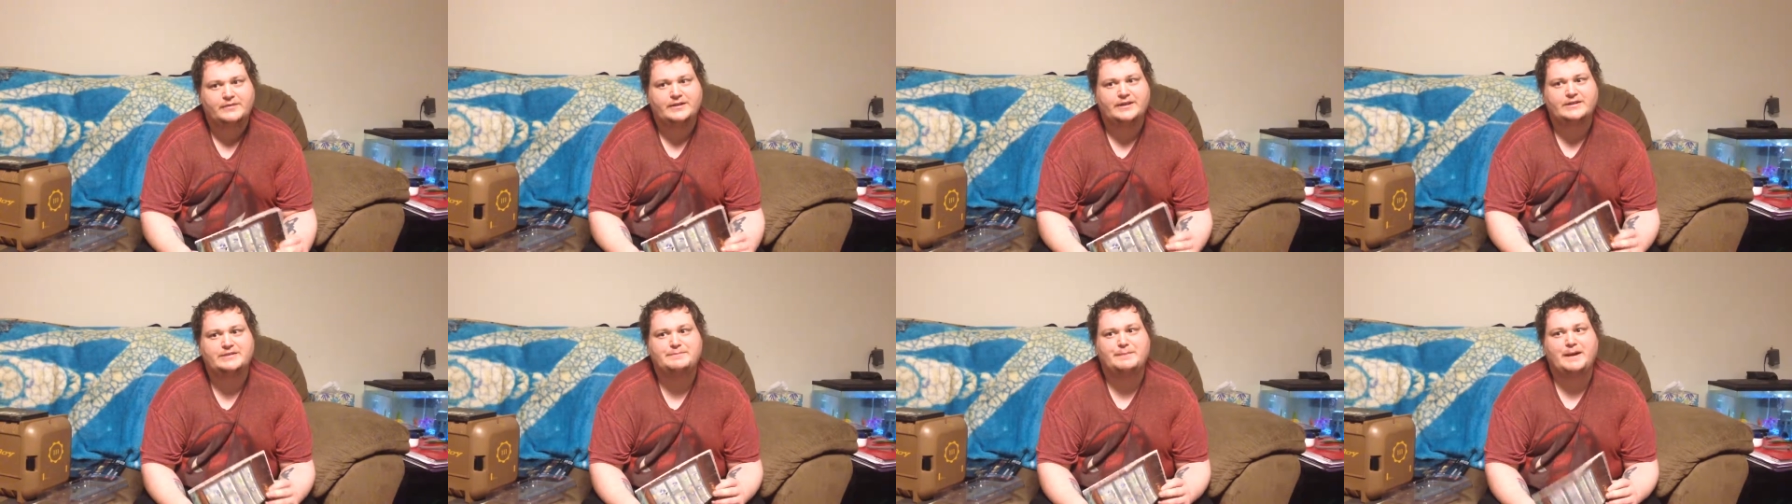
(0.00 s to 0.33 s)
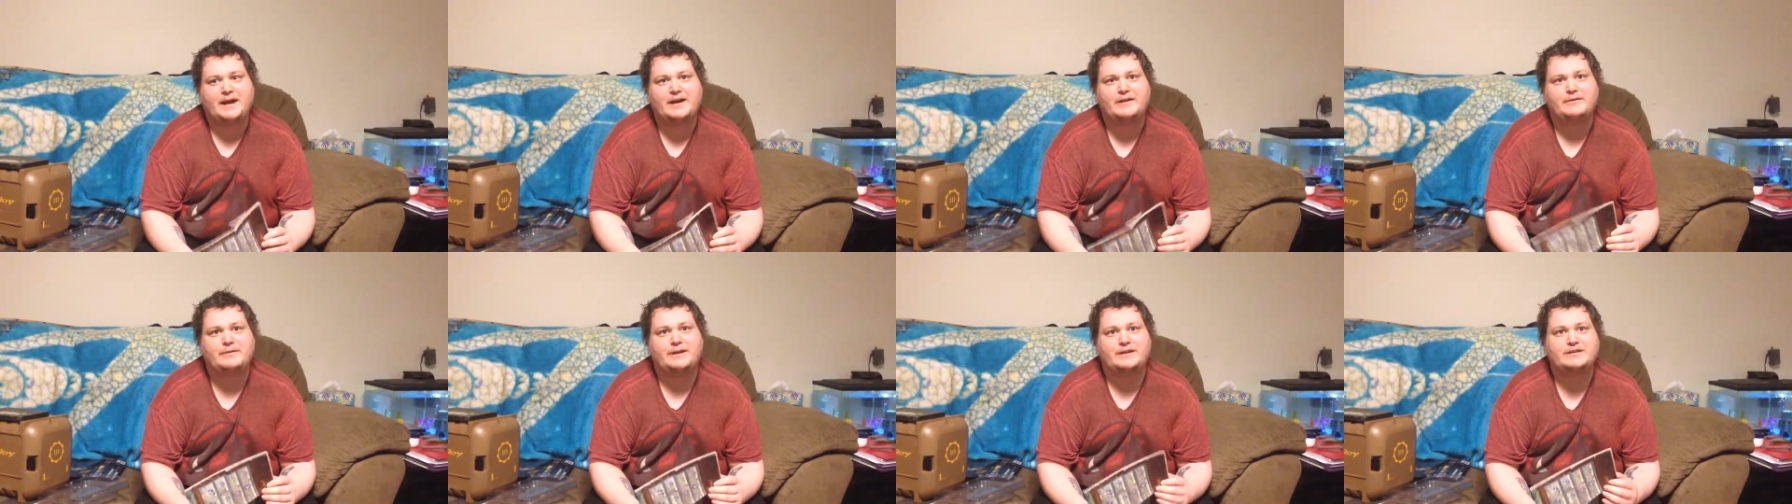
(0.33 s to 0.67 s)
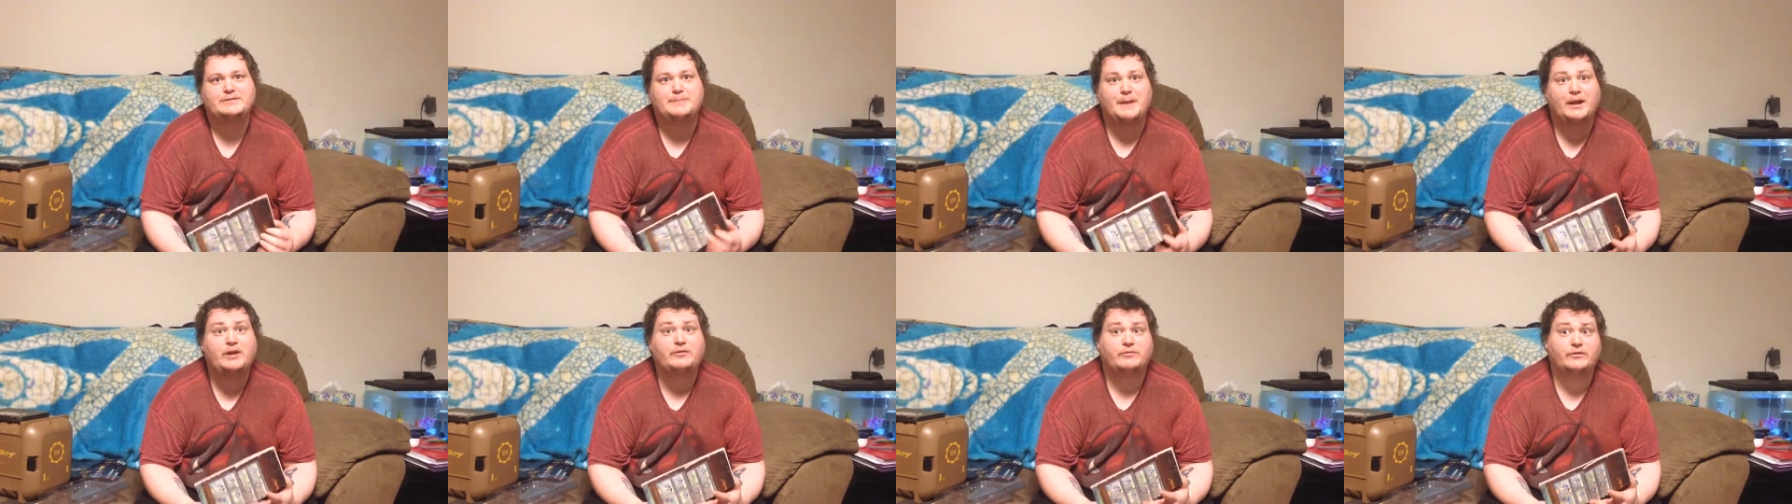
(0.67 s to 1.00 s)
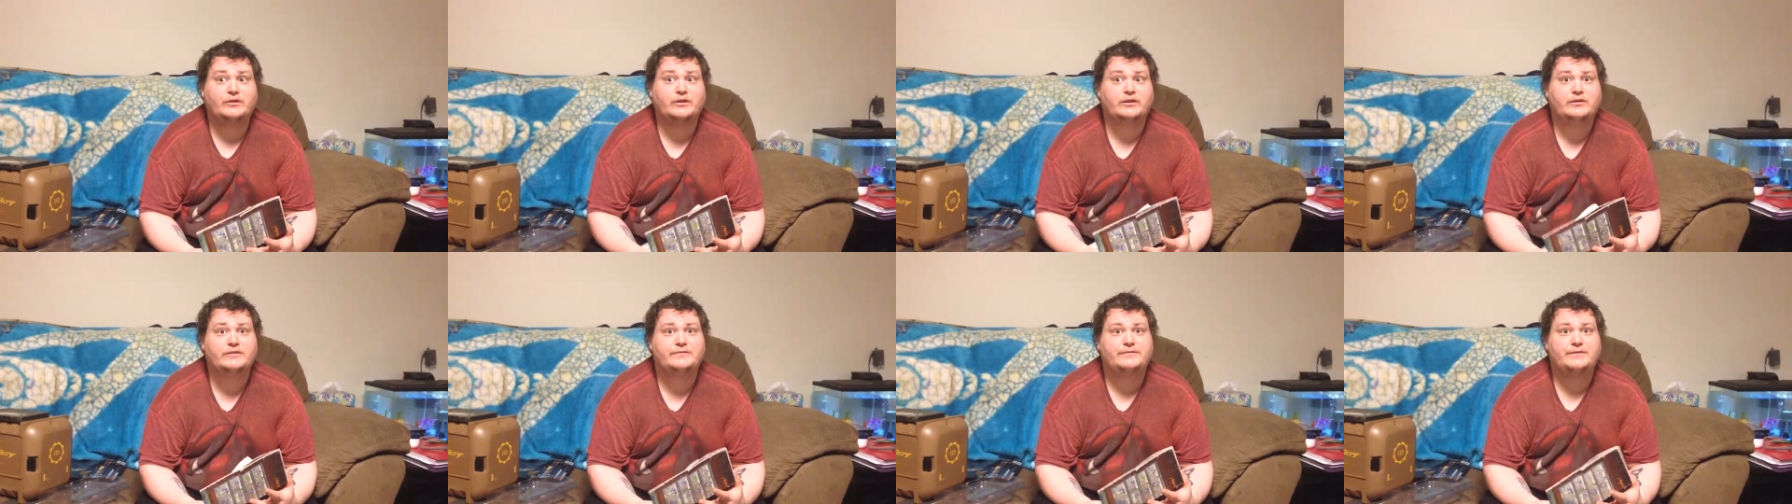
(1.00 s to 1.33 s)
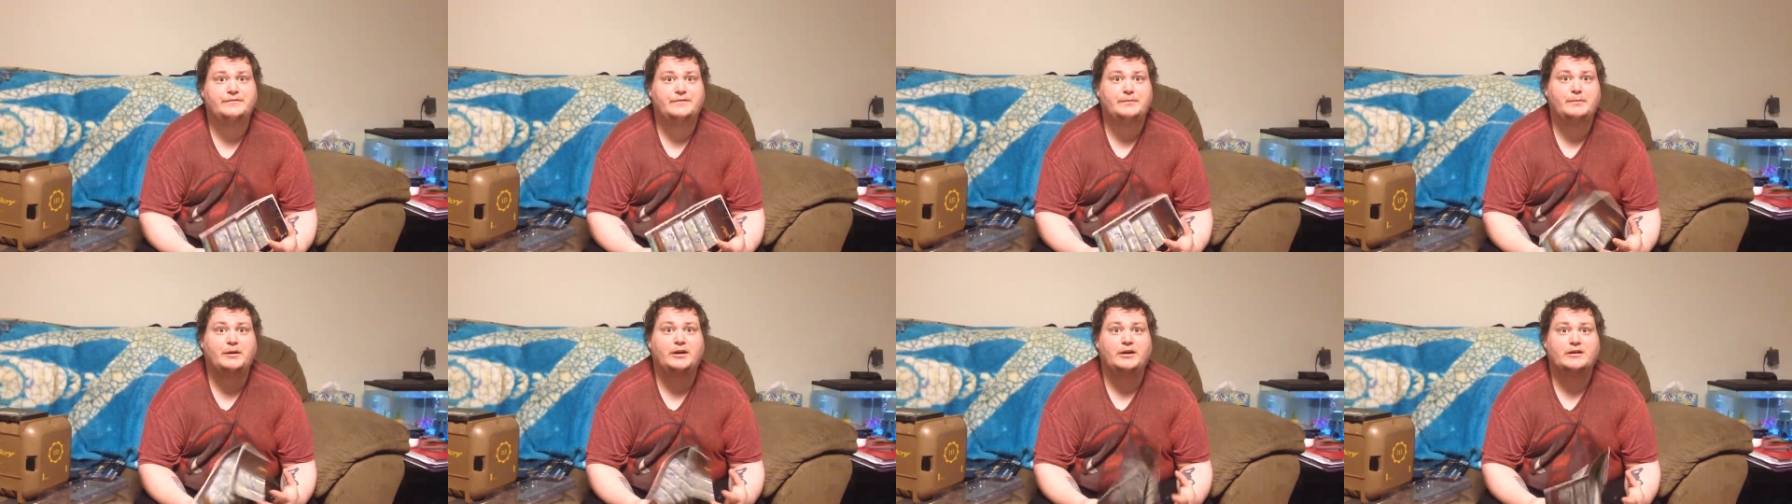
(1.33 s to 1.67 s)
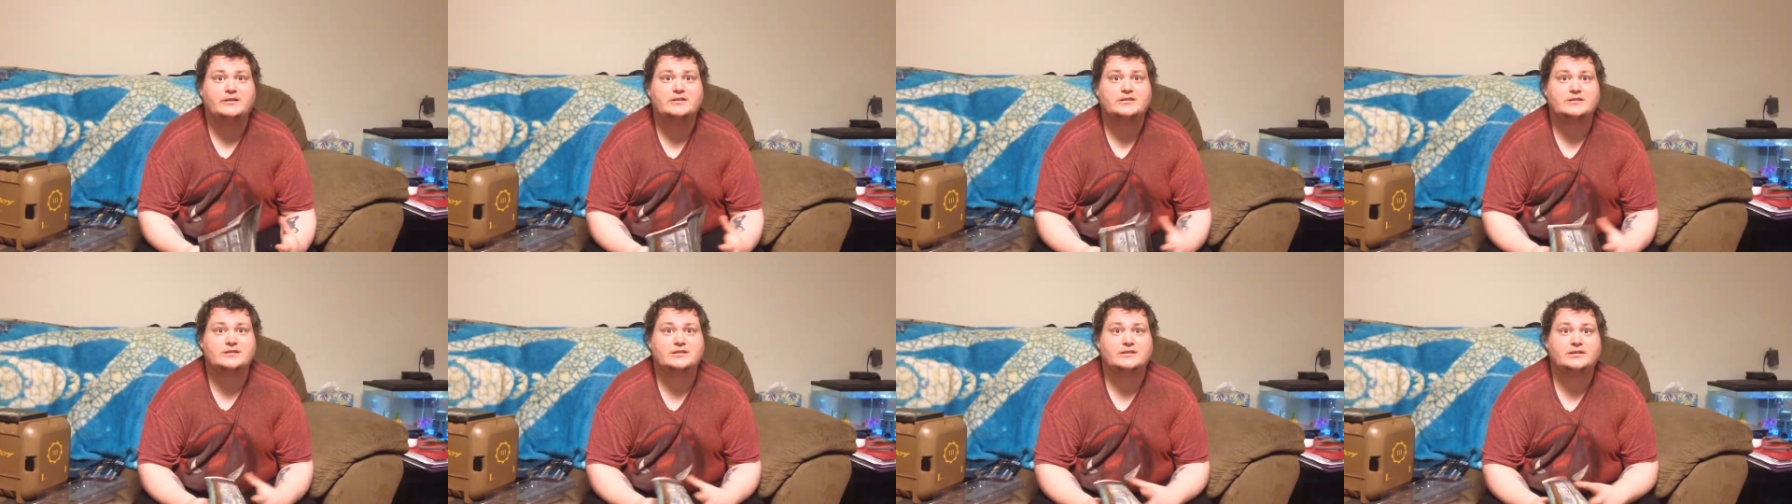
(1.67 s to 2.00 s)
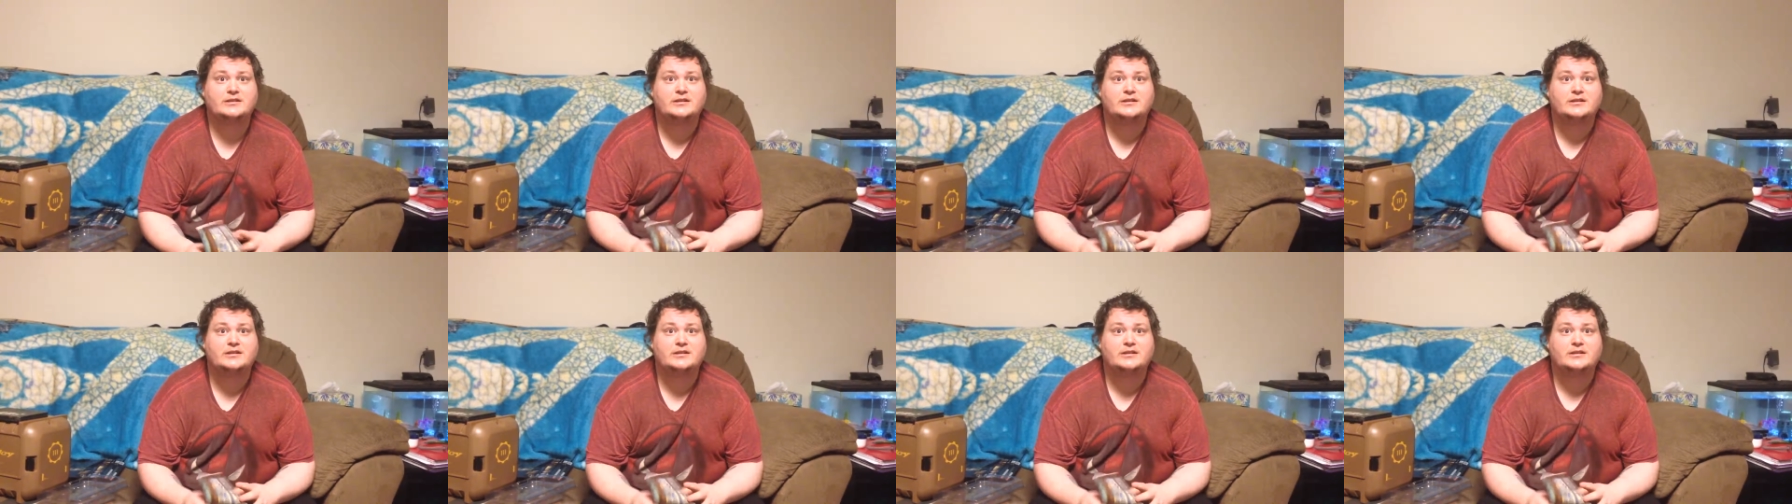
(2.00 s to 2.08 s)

that's back. That's Battlefront. Fifty mm. bucks.